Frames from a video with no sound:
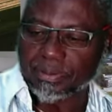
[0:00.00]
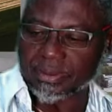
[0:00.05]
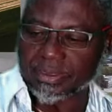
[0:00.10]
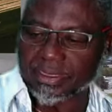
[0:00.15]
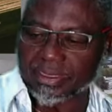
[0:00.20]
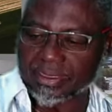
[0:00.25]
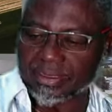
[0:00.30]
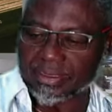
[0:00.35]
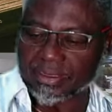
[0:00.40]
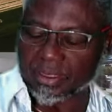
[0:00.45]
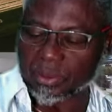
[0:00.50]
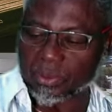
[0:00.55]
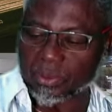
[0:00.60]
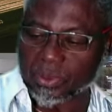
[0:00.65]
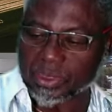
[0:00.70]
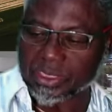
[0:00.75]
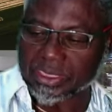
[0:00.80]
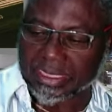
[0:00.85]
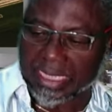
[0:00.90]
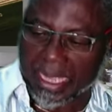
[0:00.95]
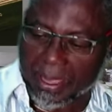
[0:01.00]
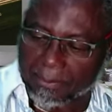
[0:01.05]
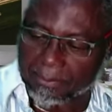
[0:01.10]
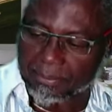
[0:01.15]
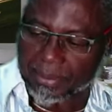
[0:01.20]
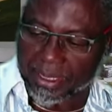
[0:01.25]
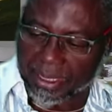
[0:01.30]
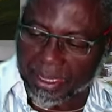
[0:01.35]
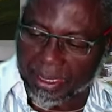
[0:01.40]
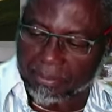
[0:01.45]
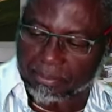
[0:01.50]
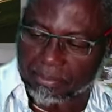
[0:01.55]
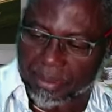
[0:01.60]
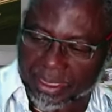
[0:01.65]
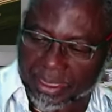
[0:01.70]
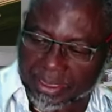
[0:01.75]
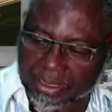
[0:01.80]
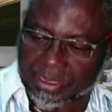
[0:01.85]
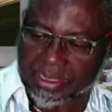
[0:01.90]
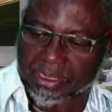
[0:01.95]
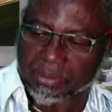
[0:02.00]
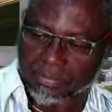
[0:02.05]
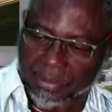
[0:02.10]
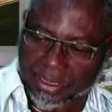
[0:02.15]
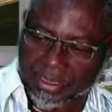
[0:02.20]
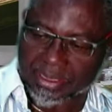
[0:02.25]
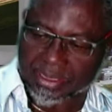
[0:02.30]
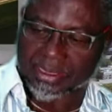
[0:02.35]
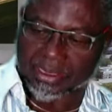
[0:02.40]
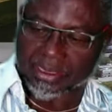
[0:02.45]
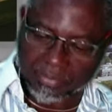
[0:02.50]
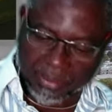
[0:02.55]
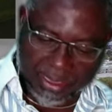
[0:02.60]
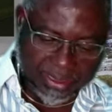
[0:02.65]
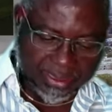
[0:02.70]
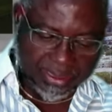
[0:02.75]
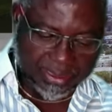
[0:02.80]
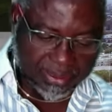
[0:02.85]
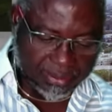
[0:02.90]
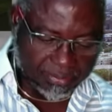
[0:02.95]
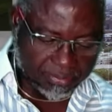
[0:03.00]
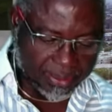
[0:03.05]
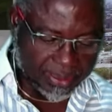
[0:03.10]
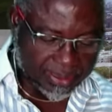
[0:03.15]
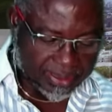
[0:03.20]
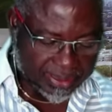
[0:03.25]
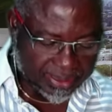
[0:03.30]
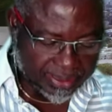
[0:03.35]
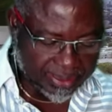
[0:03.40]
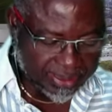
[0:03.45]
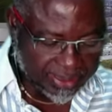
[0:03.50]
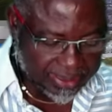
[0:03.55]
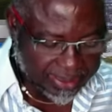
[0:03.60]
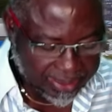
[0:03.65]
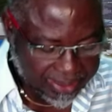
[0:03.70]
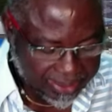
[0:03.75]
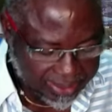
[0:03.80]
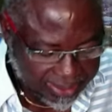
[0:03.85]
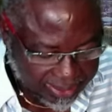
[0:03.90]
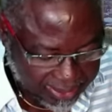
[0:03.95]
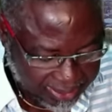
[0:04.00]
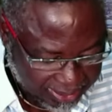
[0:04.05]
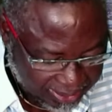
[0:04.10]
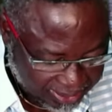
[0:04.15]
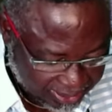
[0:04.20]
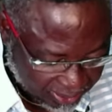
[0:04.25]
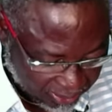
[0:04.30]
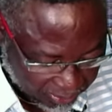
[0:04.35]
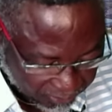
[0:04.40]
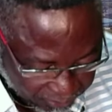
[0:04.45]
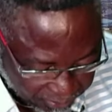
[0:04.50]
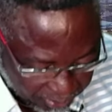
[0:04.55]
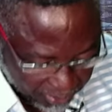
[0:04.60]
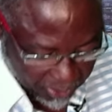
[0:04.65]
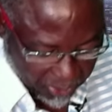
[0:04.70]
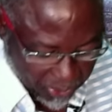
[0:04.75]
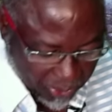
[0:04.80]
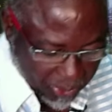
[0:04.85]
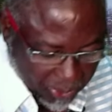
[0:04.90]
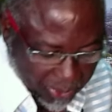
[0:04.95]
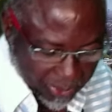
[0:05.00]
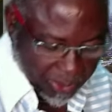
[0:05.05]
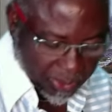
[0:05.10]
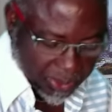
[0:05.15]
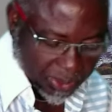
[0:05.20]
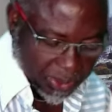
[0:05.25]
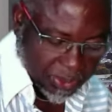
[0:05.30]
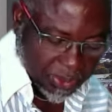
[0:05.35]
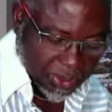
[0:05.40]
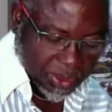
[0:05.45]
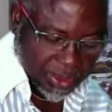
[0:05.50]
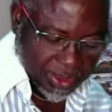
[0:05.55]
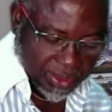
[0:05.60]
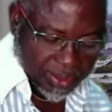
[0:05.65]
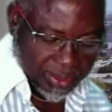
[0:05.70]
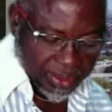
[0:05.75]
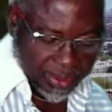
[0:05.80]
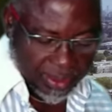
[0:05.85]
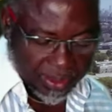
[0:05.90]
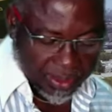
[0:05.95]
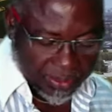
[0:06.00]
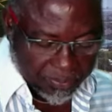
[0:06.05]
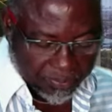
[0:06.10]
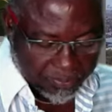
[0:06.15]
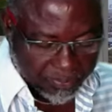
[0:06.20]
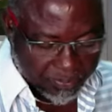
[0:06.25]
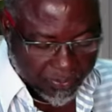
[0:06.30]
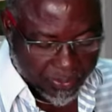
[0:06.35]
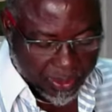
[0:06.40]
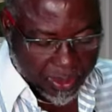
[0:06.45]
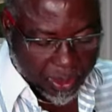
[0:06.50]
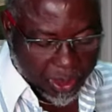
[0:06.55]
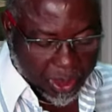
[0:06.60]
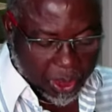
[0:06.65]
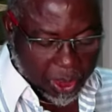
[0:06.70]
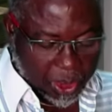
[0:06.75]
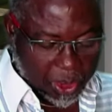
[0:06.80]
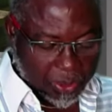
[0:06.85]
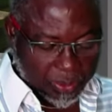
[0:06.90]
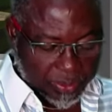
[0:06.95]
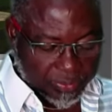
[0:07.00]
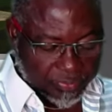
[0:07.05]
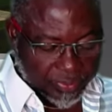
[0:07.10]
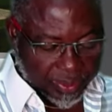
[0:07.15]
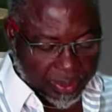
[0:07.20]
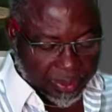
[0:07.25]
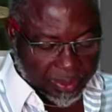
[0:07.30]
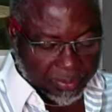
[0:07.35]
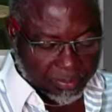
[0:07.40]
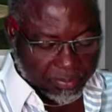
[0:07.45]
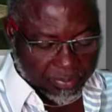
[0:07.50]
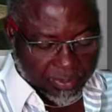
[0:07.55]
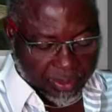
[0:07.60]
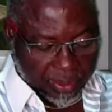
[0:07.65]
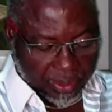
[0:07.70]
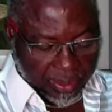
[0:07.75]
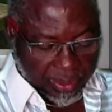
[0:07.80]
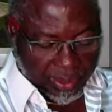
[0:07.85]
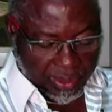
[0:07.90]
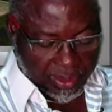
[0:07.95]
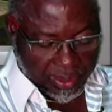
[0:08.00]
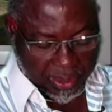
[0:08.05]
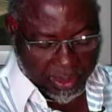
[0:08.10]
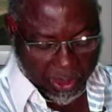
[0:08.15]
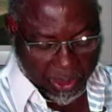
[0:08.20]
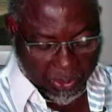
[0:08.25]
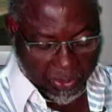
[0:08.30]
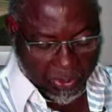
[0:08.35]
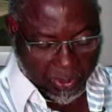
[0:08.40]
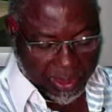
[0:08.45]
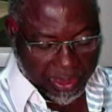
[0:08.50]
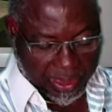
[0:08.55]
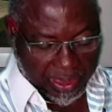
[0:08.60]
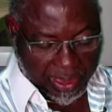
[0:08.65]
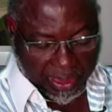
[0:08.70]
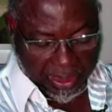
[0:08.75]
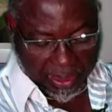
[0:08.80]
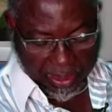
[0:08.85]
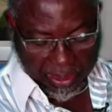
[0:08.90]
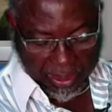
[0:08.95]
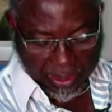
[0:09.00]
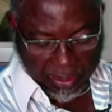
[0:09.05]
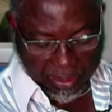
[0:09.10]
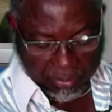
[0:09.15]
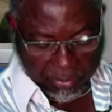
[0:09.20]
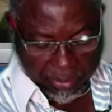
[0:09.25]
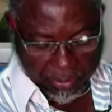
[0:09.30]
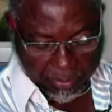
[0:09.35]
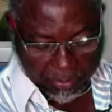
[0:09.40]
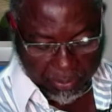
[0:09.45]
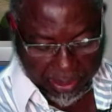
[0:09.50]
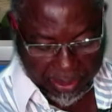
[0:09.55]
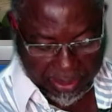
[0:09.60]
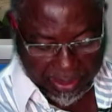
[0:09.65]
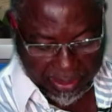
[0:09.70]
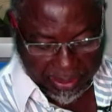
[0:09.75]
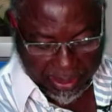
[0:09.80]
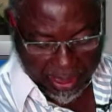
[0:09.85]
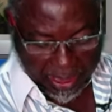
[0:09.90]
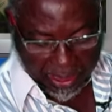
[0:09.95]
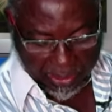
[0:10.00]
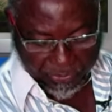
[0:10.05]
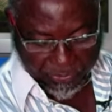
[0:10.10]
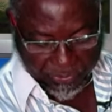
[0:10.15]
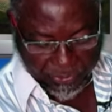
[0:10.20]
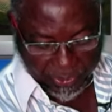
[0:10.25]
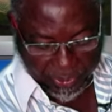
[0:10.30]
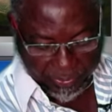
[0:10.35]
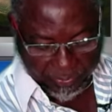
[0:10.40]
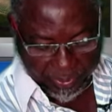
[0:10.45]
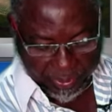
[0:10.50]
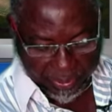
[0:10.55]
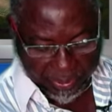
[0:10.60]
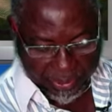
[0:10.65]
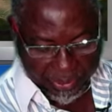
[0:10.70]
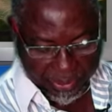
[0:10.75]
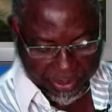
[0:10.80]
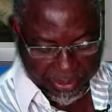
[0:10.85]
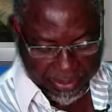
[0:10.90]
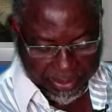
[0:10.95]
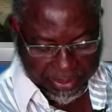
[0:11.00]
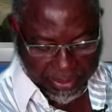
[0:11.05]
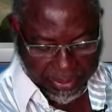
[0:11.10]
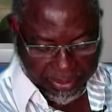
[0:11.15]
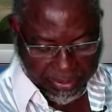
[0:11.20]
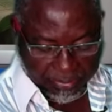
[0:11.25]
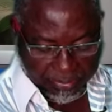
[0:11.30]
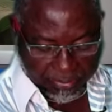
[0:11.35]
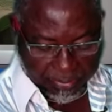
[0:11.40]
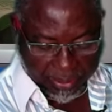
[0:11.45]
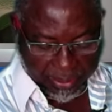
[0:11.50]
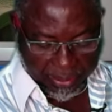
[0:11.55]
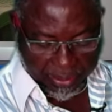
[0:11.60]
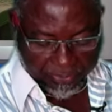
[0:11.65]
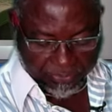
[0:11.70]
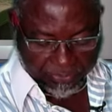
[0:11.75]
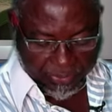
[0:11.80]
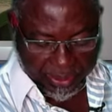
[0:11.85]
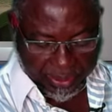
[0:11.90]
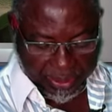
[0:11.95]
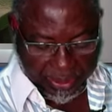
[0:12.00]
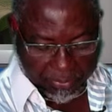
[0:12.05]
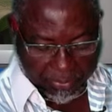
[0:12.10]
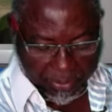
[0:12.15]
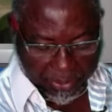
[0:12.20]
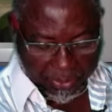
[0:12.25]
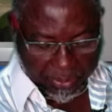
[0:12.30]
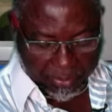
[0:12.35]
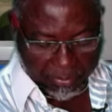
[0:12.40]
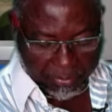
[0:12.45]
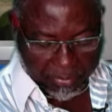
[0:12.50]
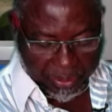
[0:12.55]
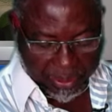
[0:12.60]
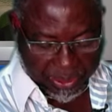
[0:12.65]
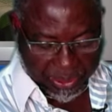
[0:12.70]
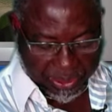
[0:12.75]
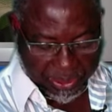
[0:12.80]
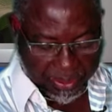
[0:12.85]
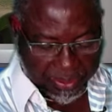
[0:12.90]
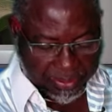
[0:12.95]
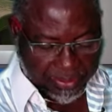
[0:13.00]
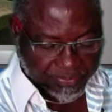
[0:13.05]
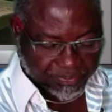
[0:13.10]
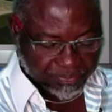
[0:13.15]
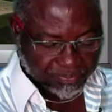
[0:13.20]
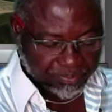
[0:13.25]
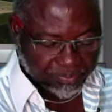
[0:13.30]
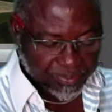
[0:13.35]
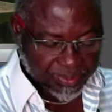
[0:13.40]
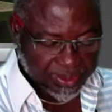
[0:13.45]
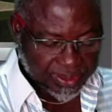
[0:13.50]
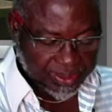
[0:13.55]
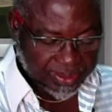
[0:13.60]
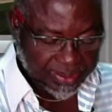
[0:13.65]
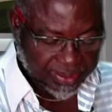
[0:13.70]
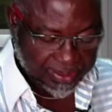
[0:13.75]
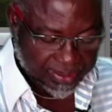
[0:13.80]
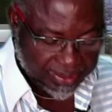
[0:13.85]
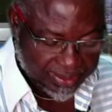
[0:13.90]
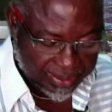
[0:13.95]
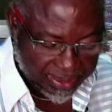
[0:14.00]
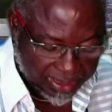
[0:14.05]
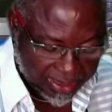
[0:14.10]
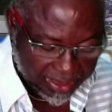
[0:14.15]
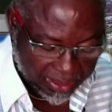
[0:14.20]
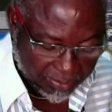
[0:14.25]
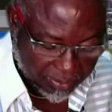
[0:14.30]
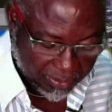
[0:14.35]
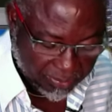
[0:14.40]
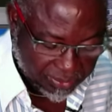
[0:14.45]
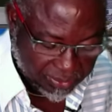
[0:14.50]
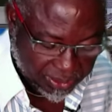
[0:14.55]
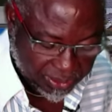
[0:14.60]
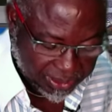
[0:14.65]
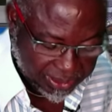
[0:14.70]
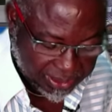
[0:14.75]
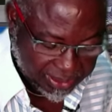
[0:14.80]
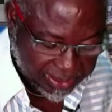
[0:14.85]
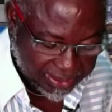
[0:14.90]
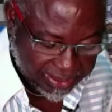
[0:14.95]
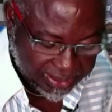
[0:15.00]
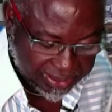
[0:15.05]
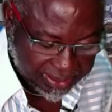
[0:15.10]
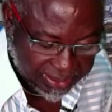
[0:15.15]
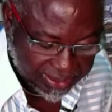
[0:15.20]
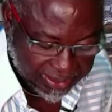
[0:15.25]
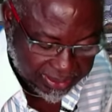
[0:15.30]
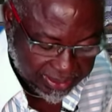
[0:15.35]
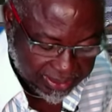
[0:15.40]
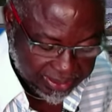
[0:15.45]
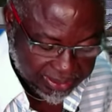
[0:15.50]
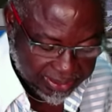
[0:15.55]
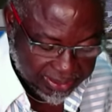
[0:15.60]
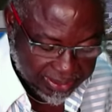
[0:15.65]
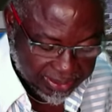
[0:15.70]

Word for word: Praise the Lord. Zambia, blessings, blessings, blessings, blessings of the Lord on you today. Shrivenham in the UK, be blessed and highly favored, be lifted beyond measure, in the name of Jesus.